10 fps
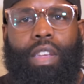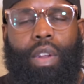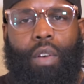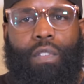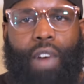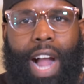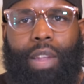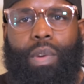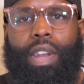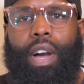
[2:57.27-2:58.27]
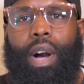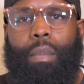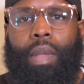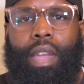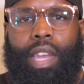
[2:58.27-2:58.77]
you know, following
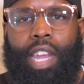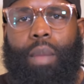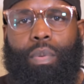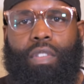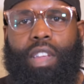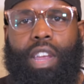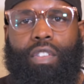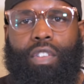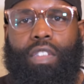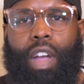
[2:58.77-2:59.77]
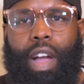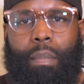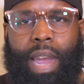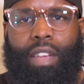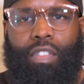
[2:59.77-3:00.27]
up, getting procedures
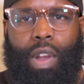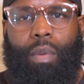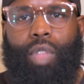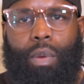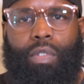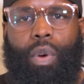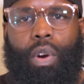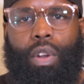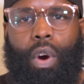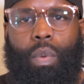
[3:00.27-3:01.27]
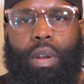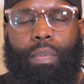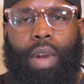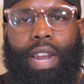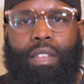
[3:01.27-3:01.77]
done, making sure everything was going on with the
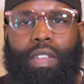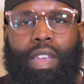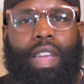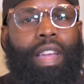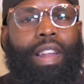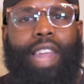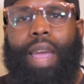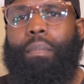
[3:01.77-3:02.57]
pregnancy. They